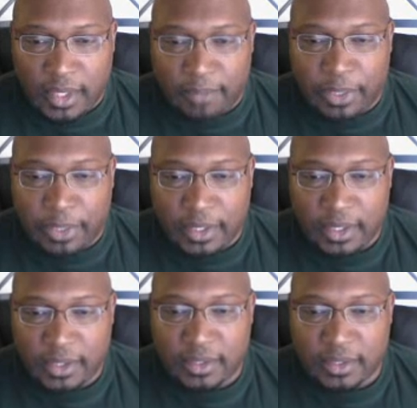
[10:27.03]
Yep,
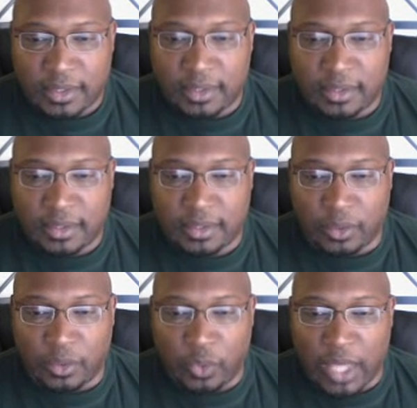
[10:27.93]

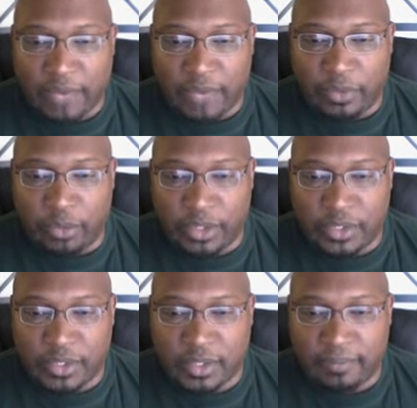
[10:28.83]
so do a lot of other
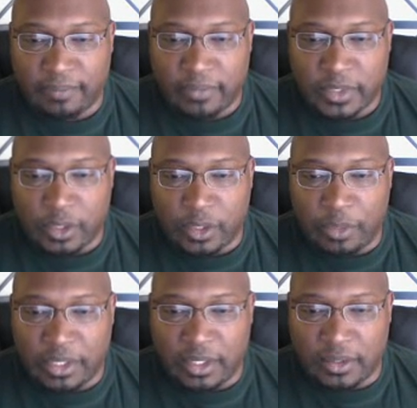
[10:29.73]
brothers. It's
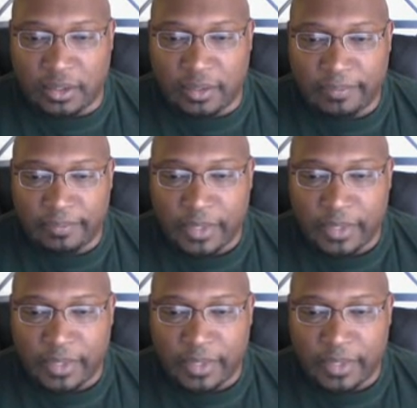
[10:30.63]
no big deal.